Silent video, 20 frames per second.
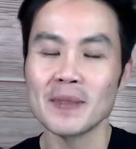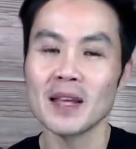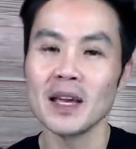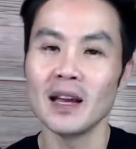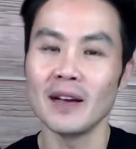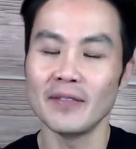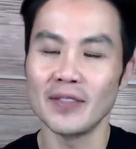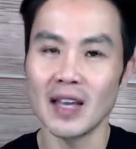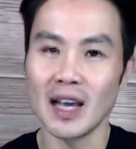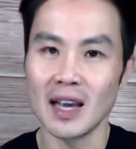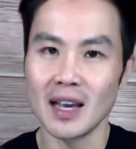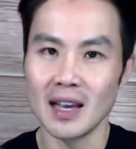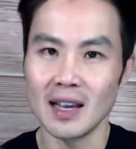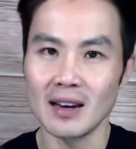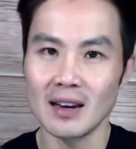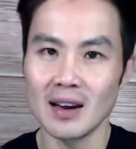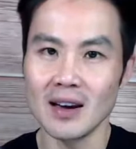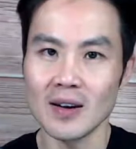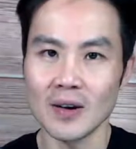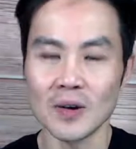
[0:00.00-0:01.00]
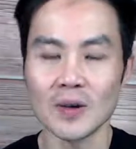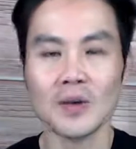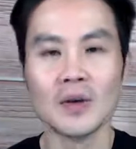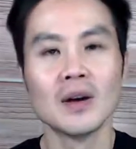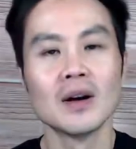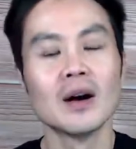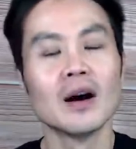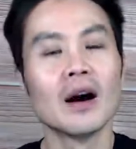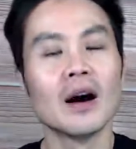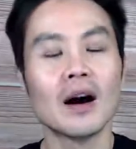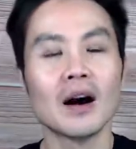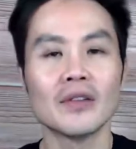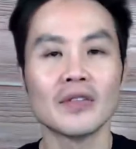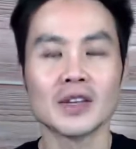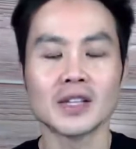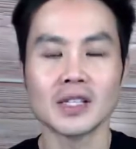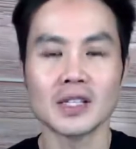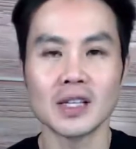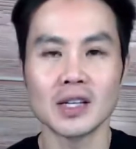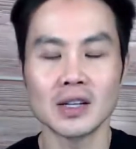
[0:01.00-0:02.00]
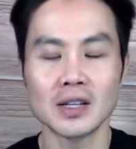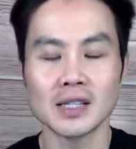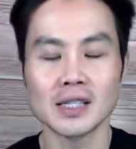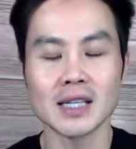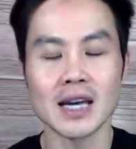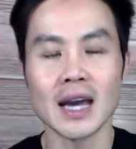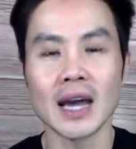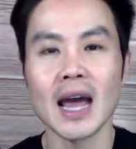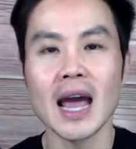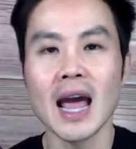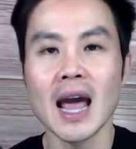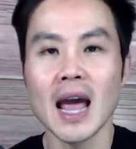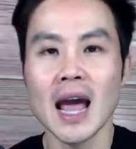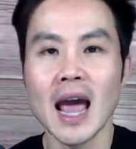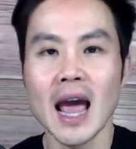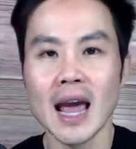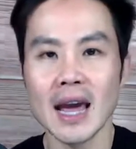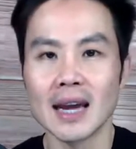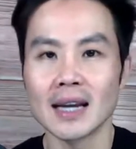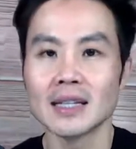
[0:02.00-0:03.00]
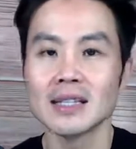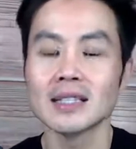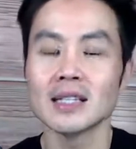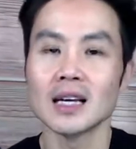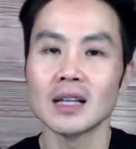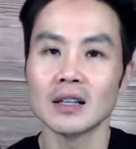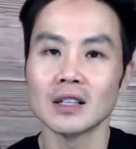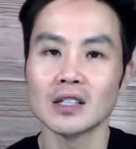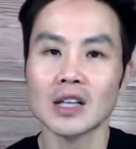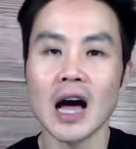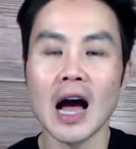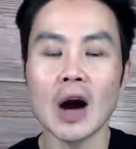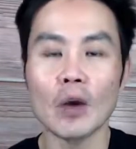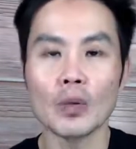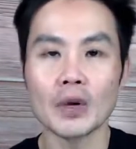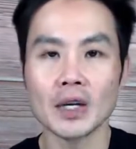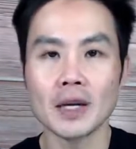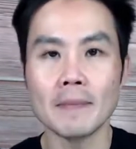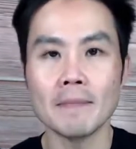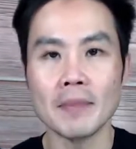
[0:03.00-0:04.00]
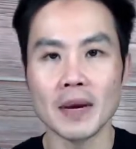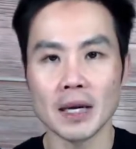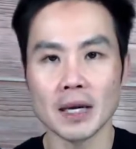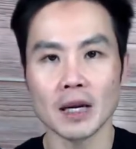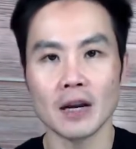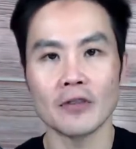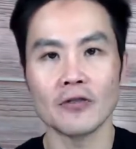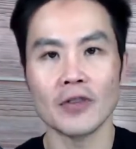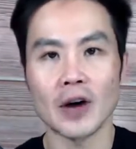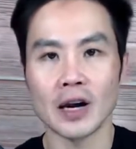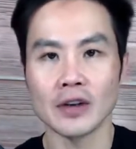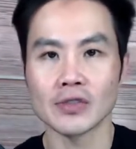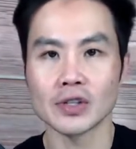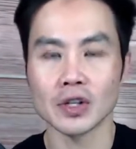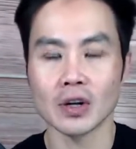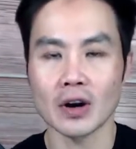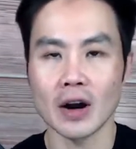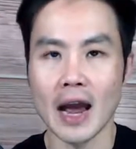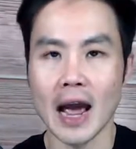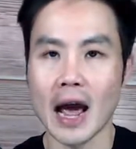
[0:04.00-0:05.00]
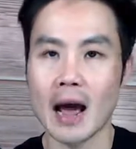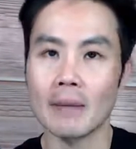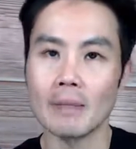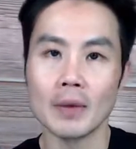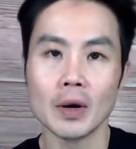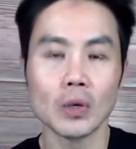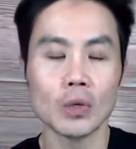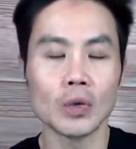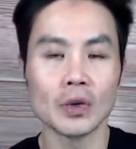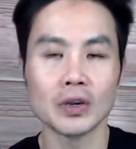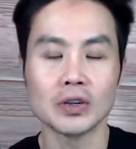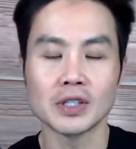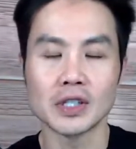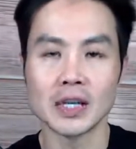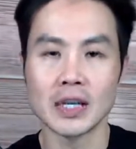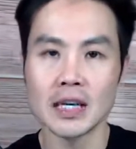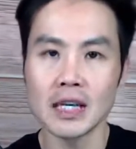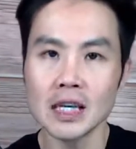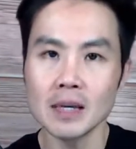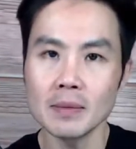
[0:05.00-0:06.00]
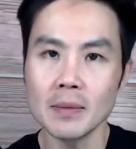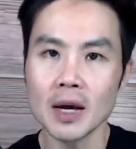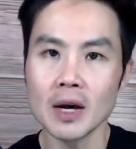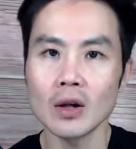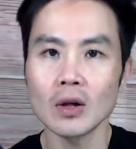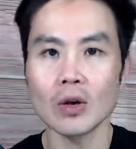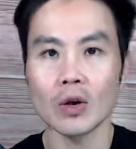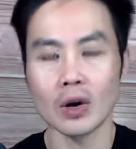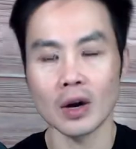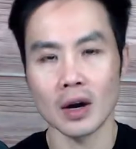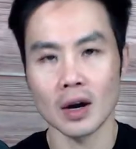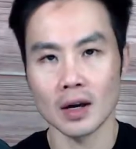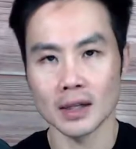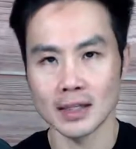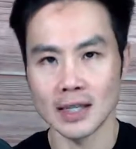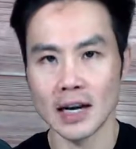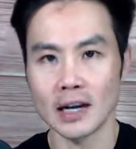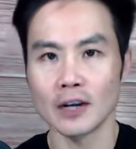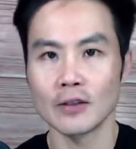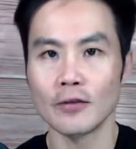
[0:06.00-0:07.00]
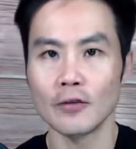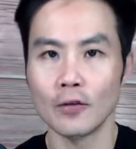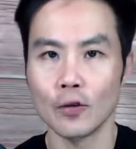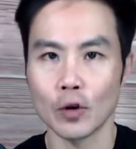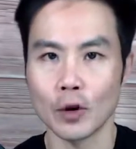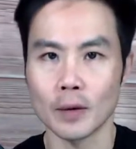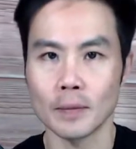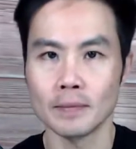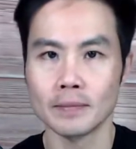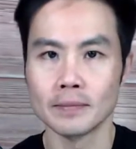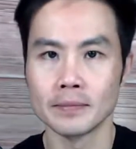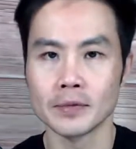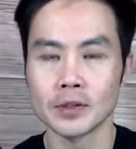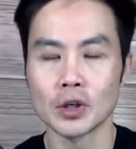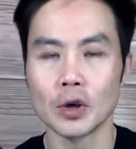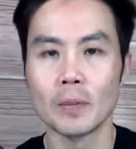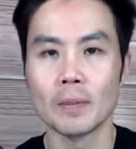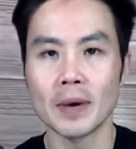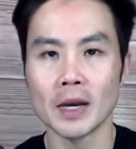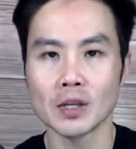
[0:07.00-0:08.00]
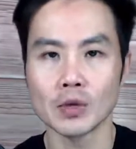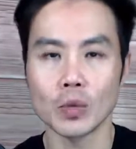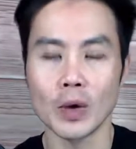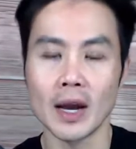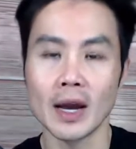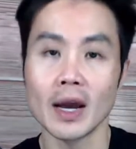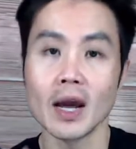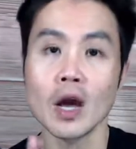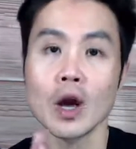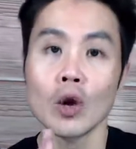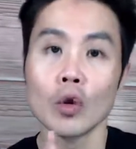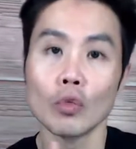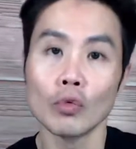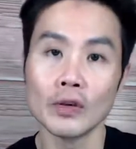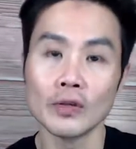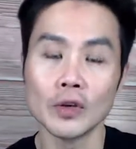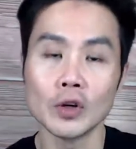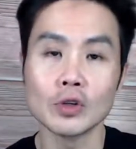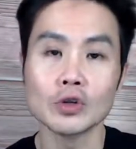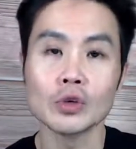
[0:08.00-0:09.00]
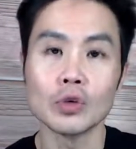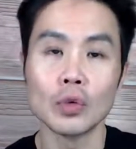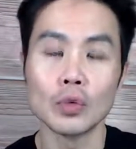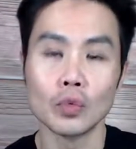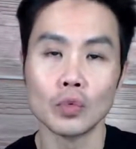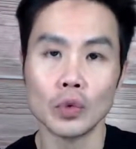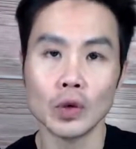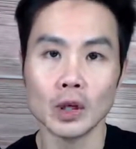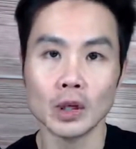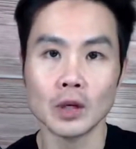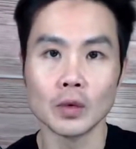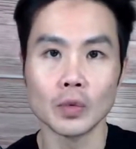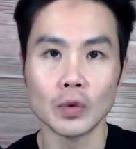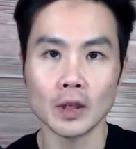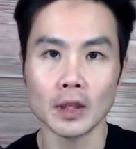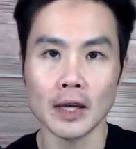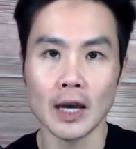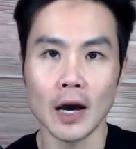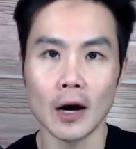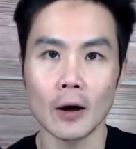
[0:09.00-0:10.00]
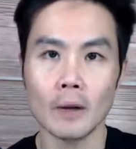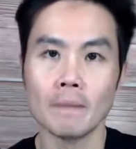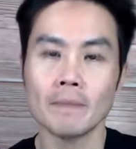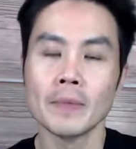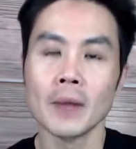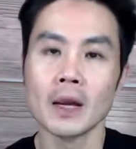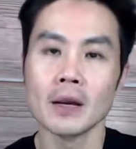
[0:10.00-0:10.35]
If they hit no, obviously you can say, hey, tell us how we can make it a 5-star app, whether it's an email or a contact form. So best way, reviews really, really help.